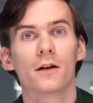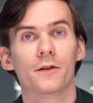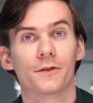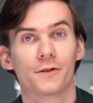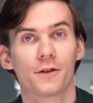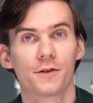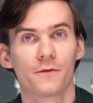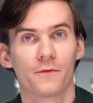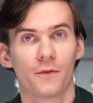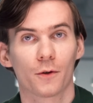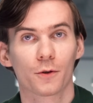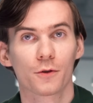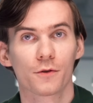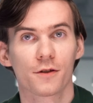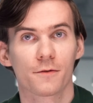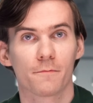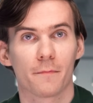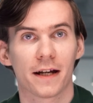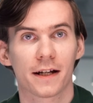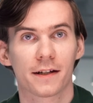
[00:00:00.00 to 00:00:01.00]
This
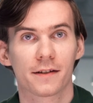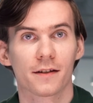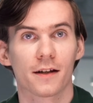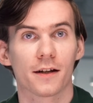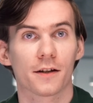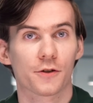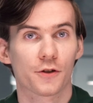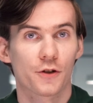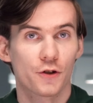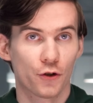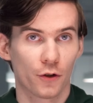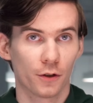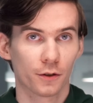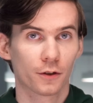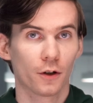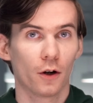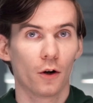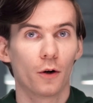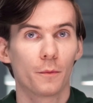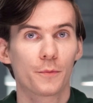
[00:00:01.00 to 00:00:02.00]
focus makes a
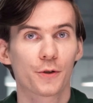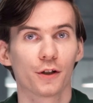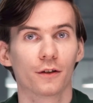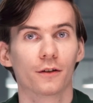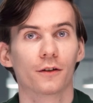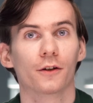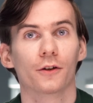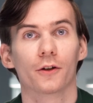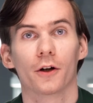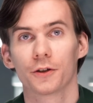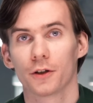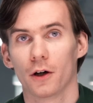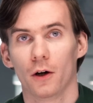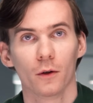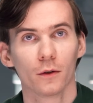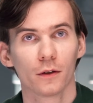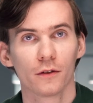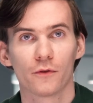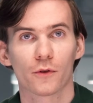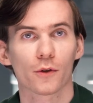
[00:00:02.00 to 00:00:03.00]
strong option not
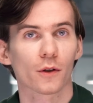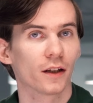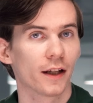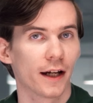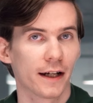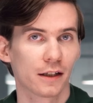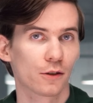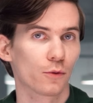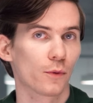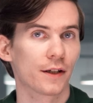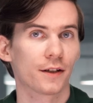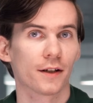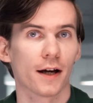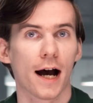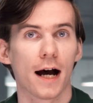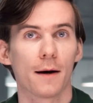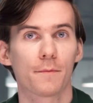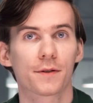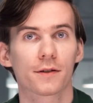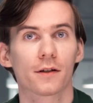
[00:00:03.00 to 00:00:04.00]
only for lightweight
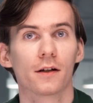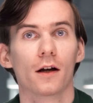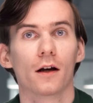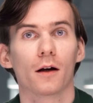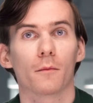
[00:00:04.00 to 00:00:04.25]
apps,